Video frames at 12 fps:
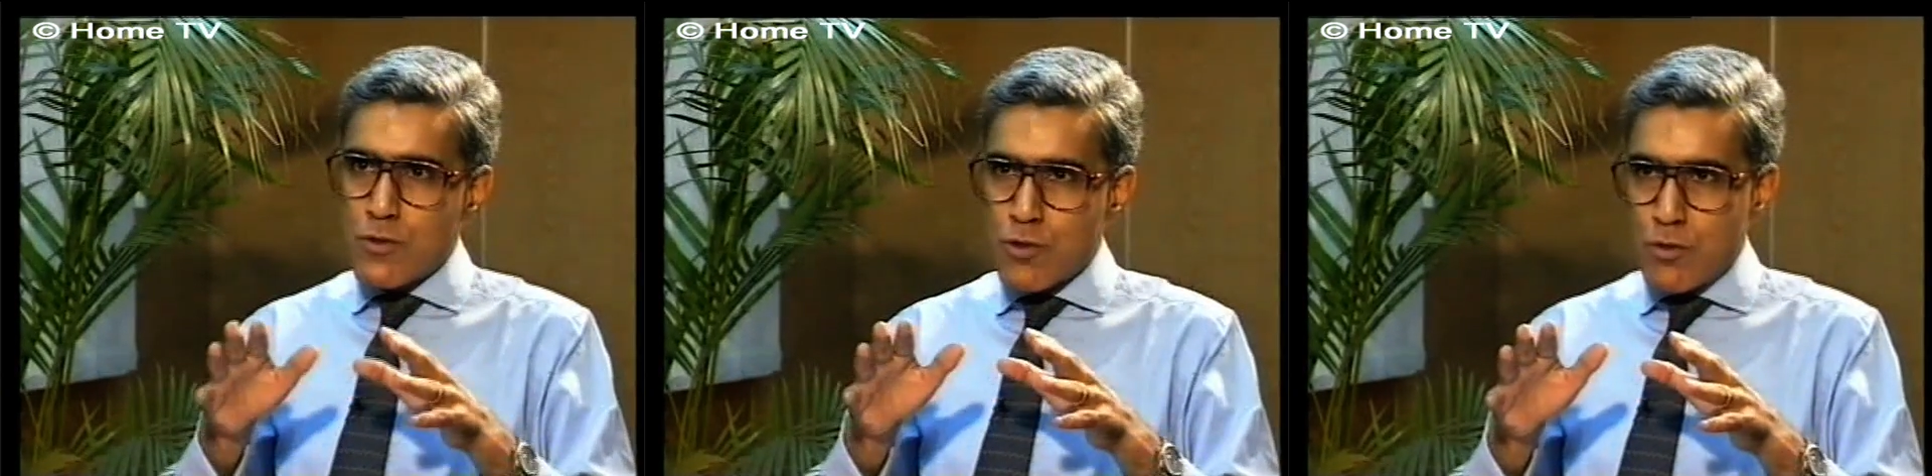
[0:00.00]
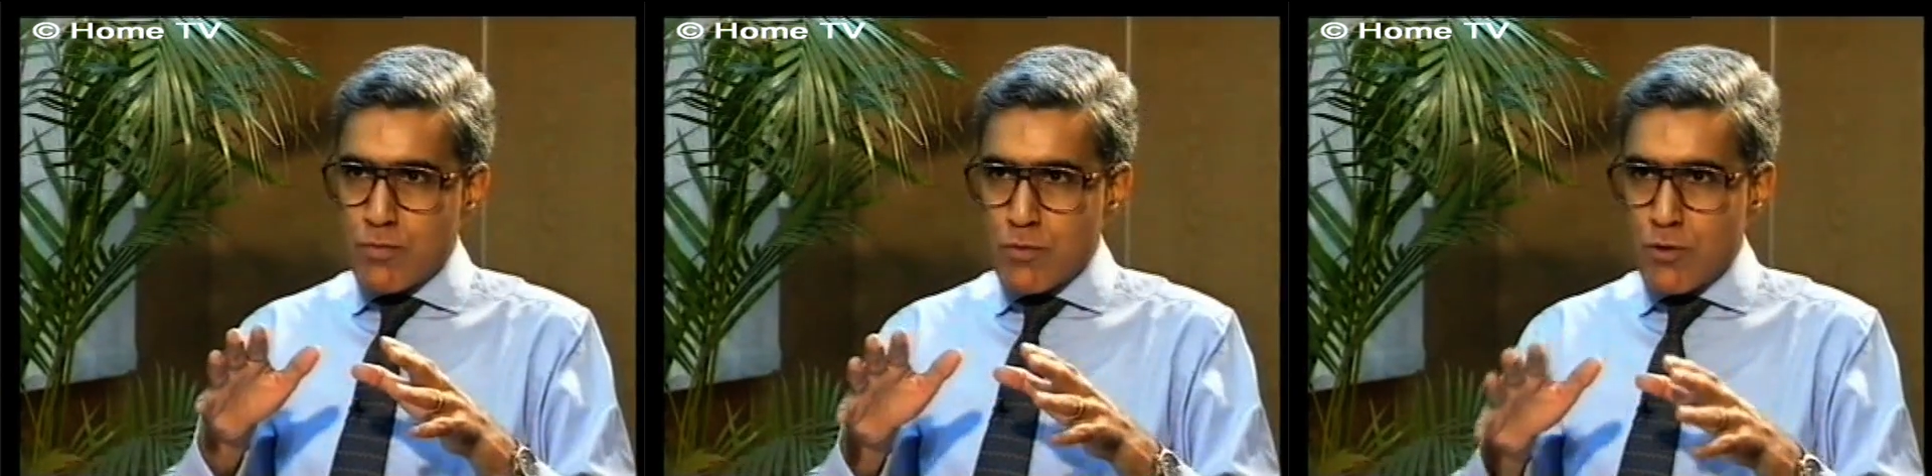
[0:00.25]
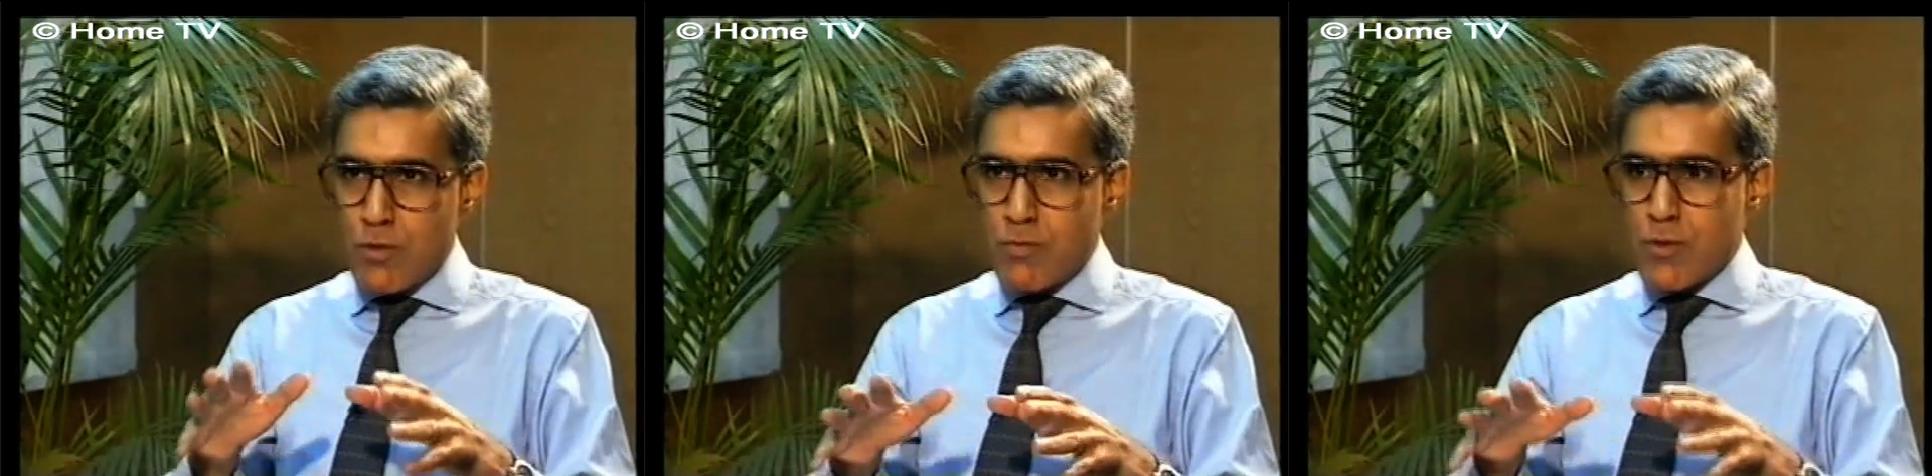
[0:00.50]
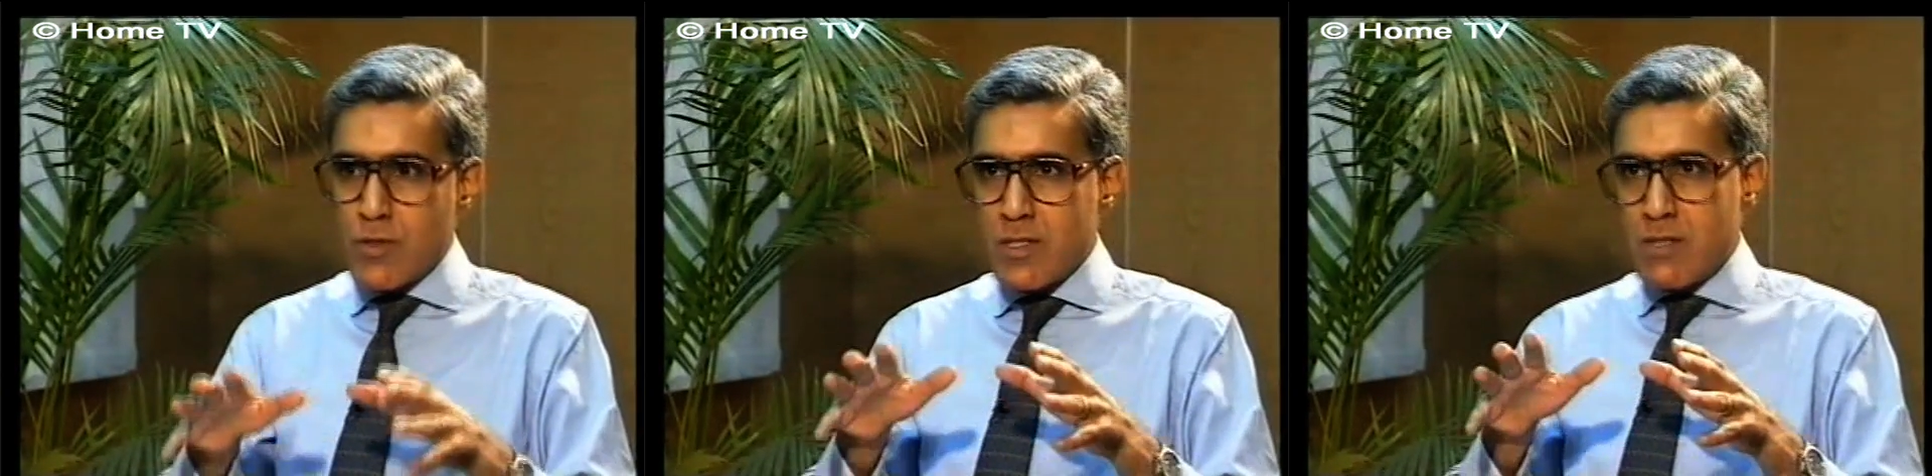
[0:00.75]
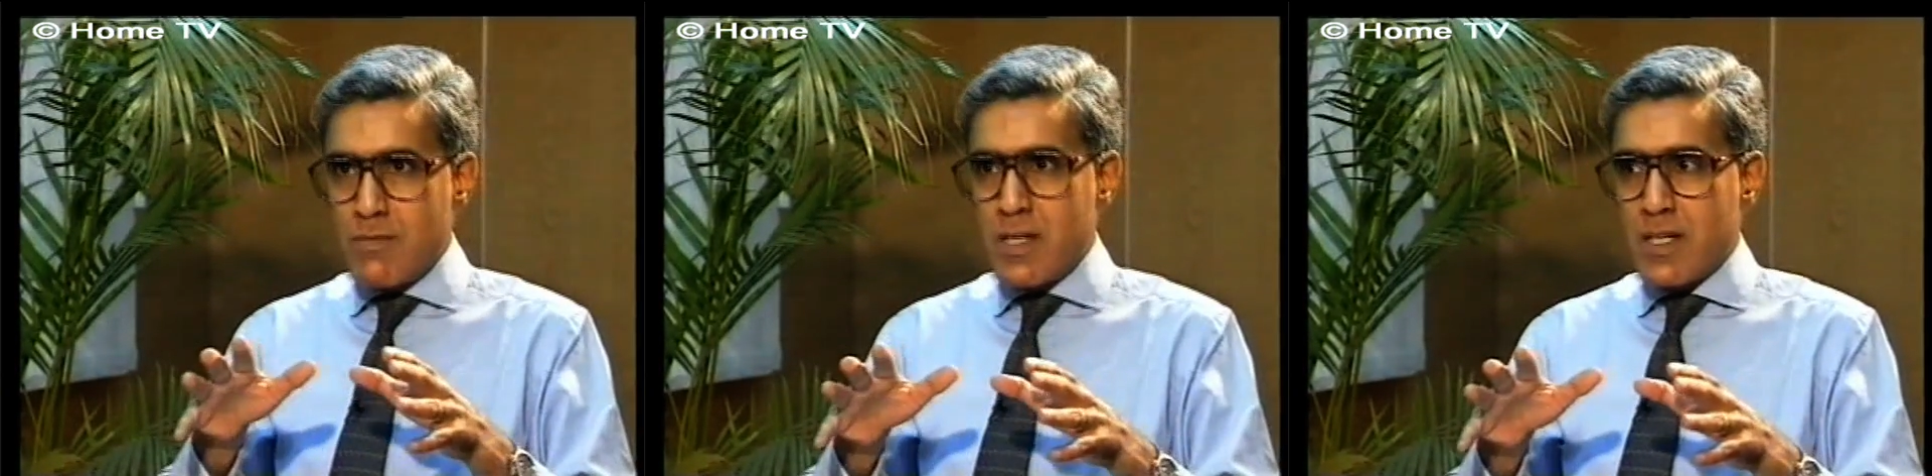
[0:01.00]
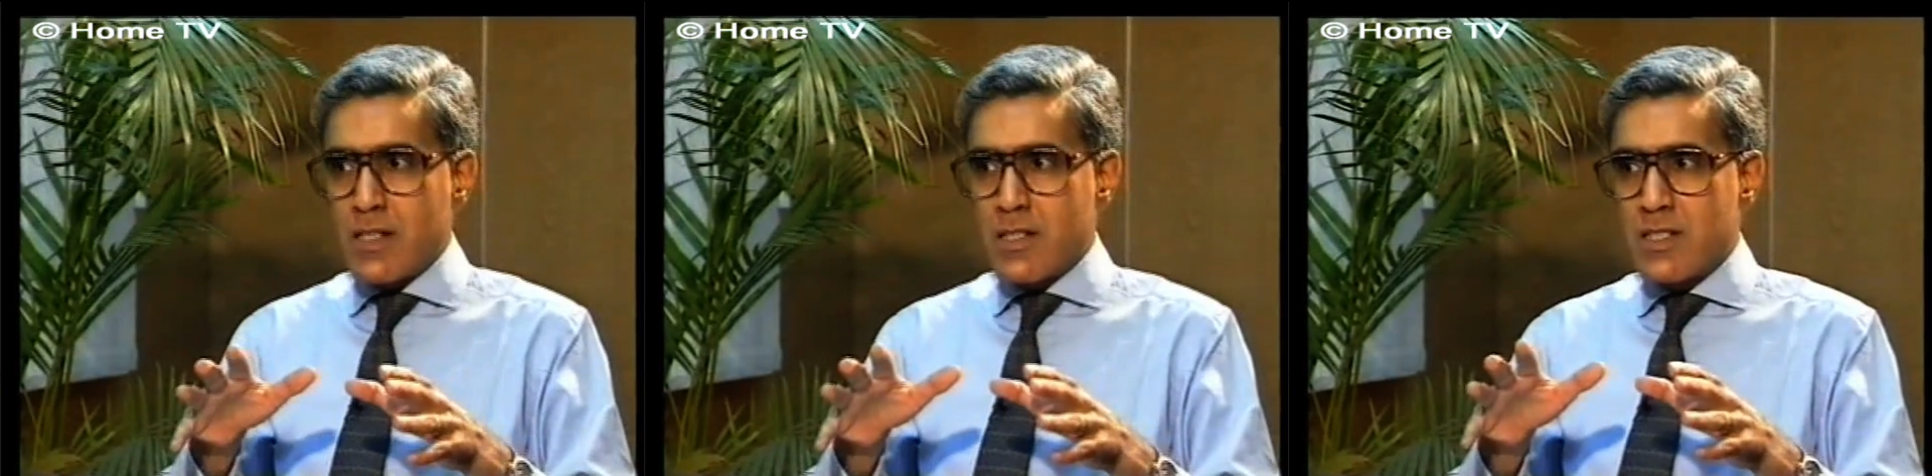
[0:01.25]
Strobe Talbot or other
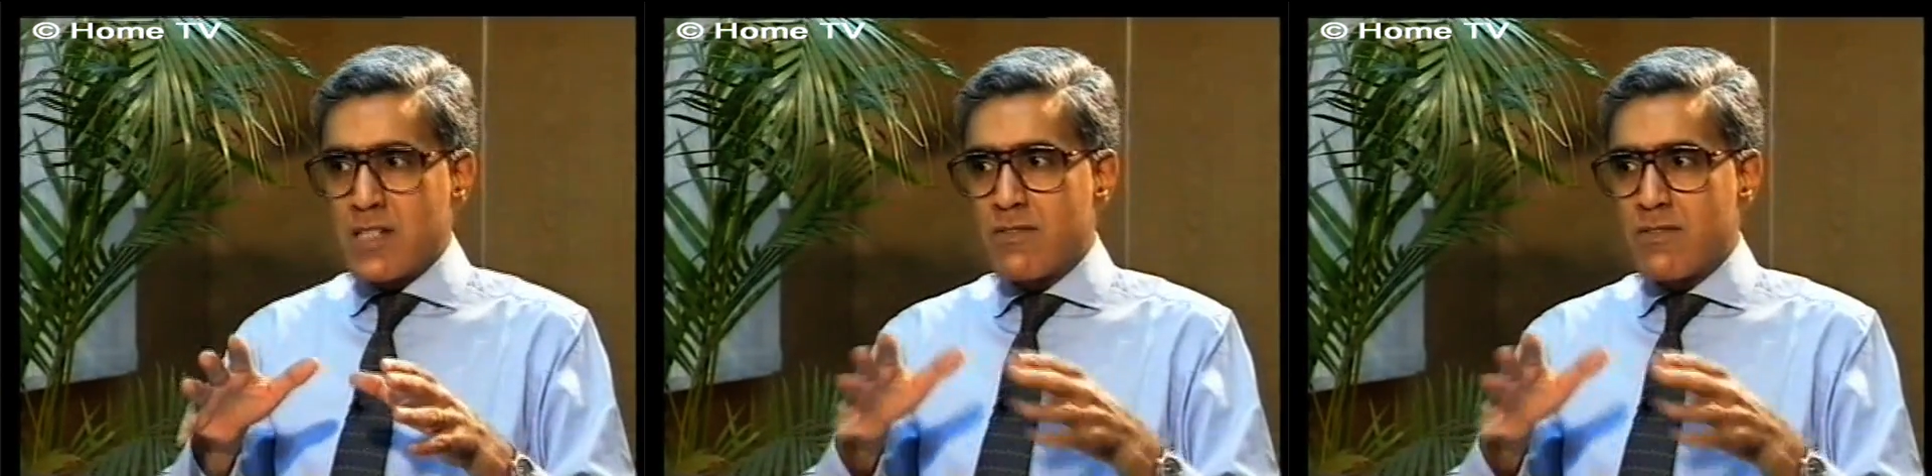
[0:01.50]
Americans,